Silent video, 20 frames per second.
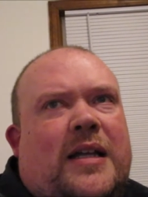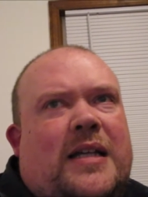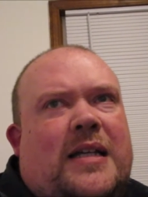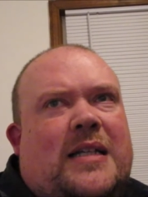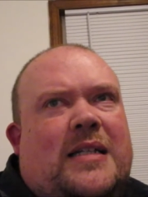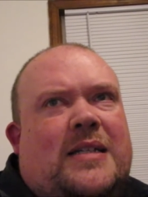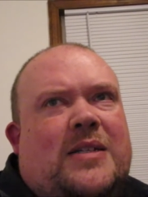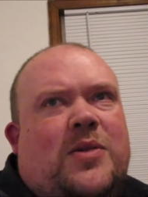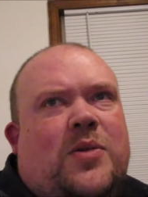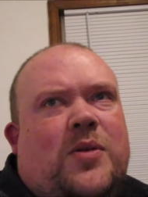
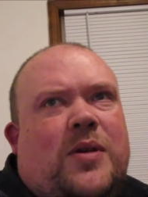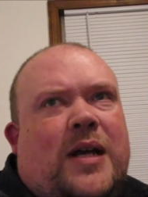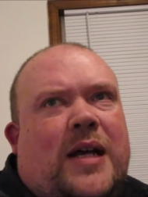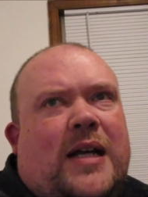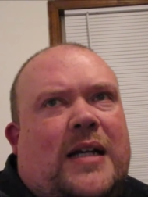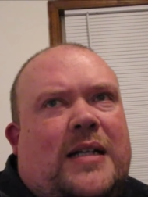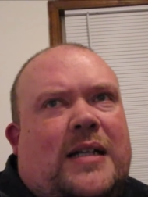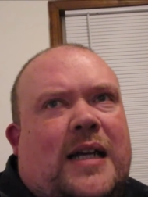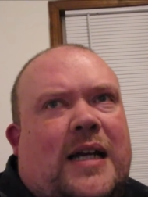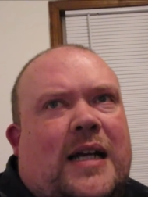It's sort of
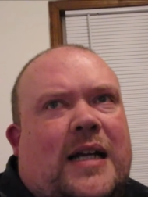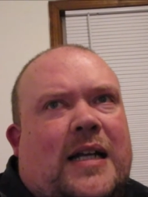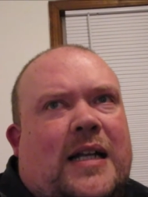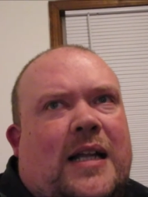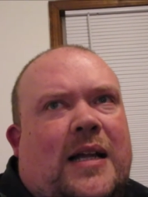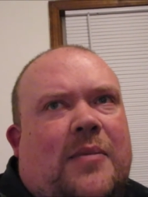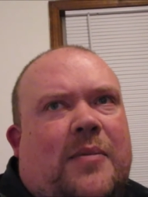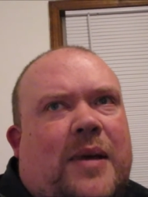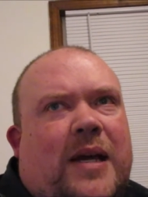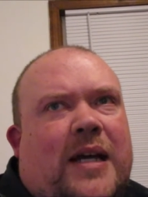
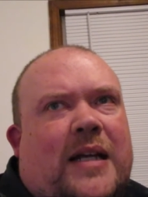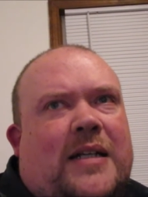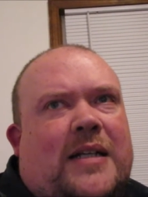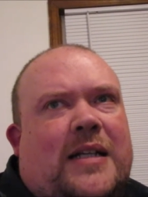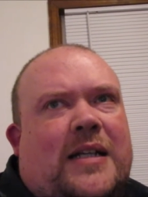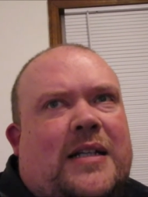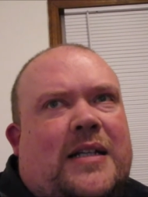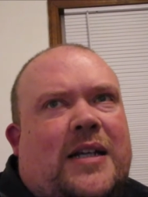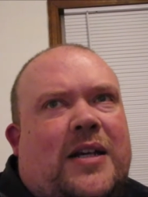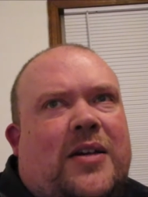
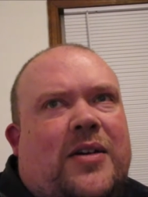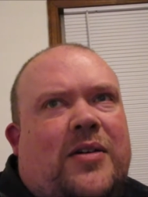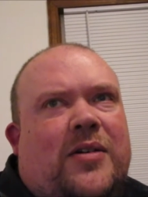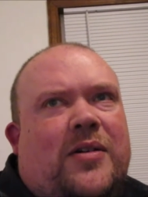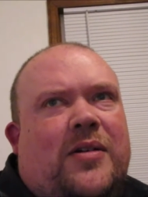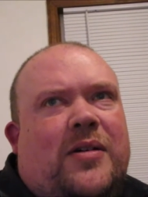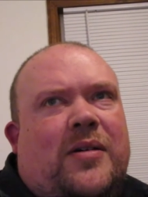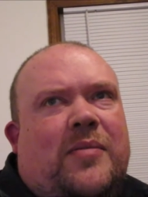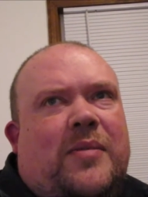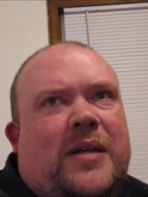anticlimactic
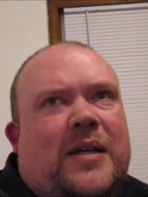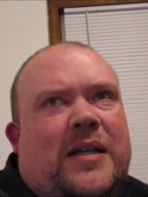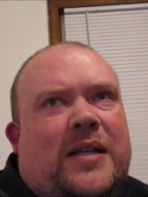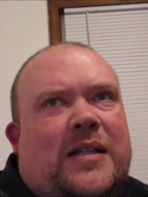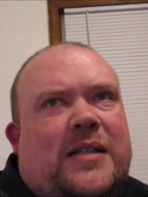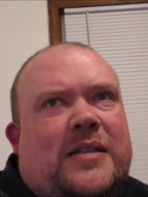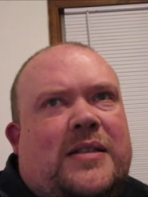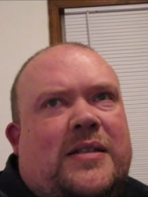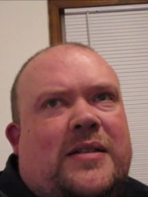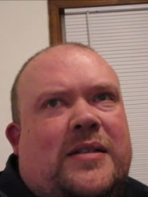too. I mean,
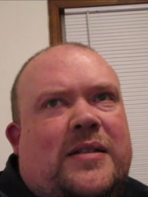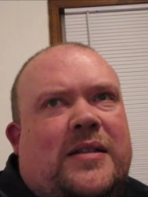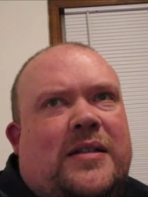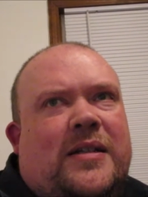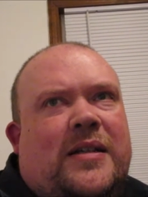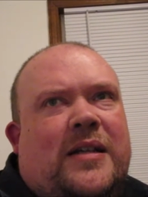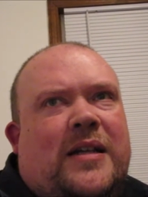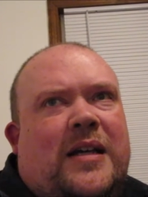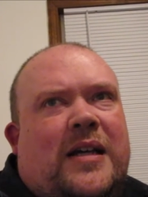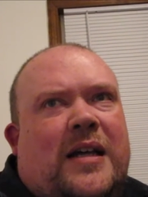it's,
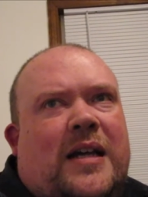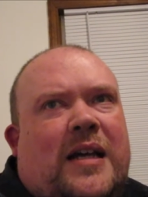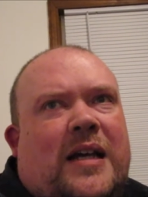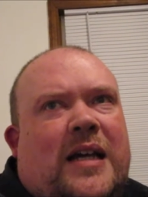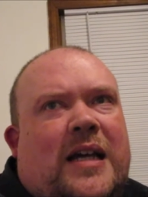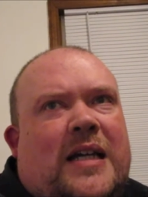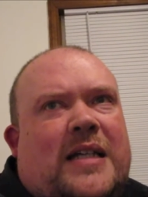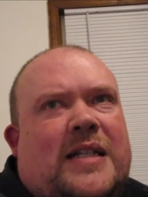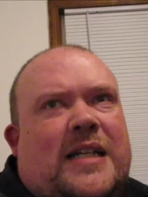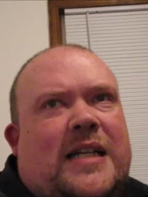
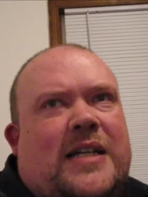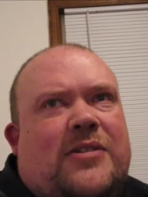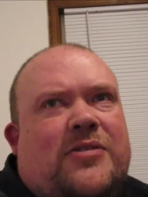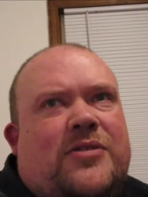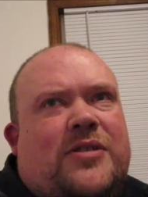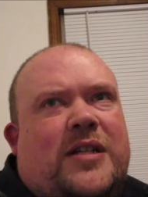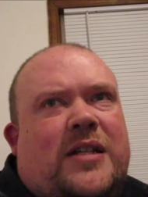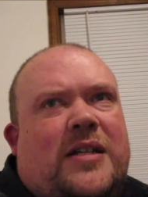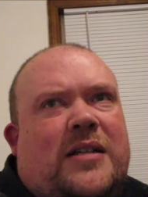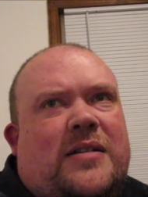it's
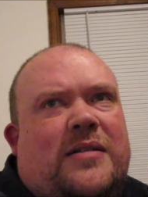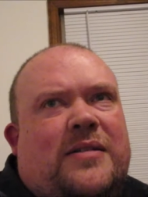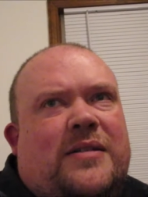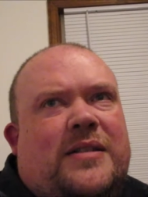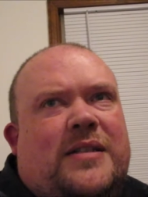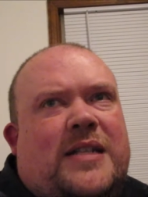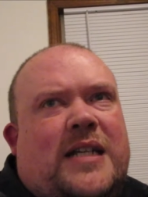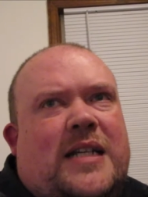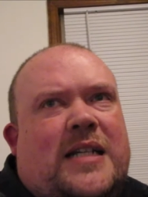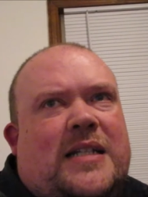interesting.
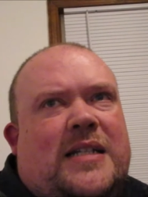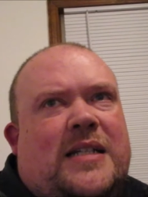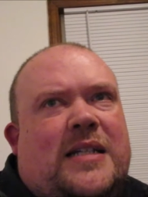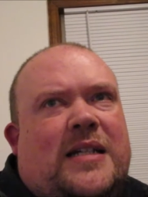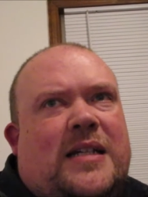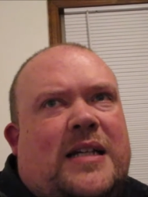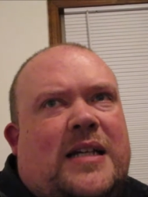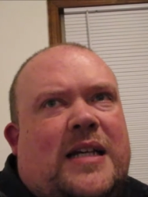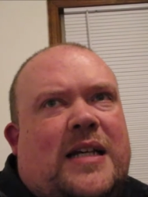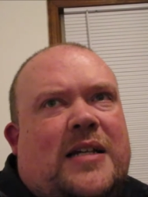It's
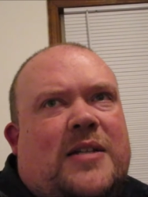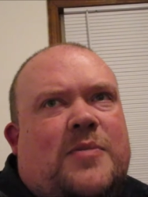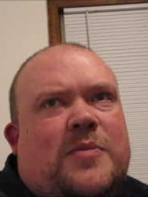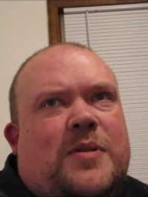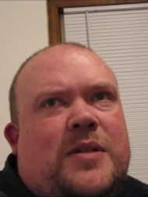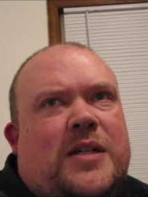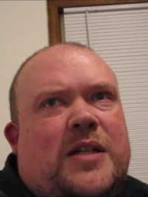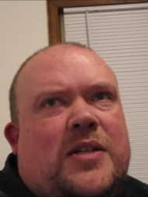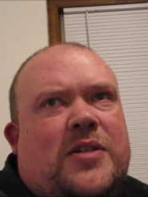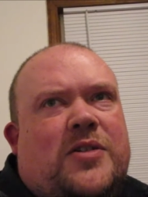decent
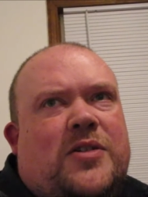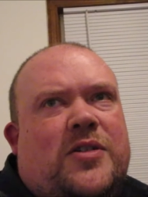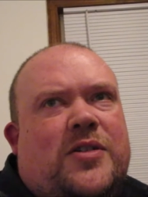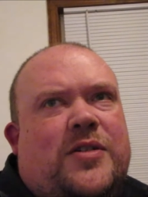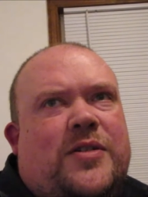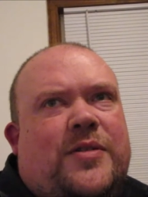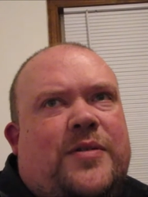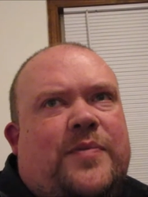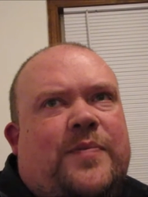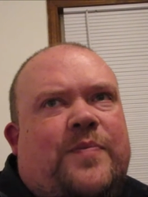
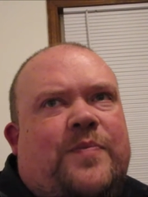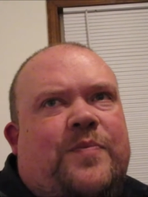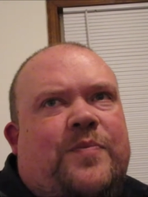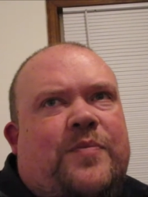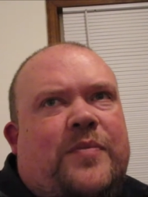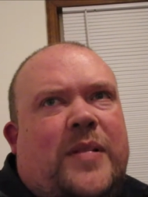exposition.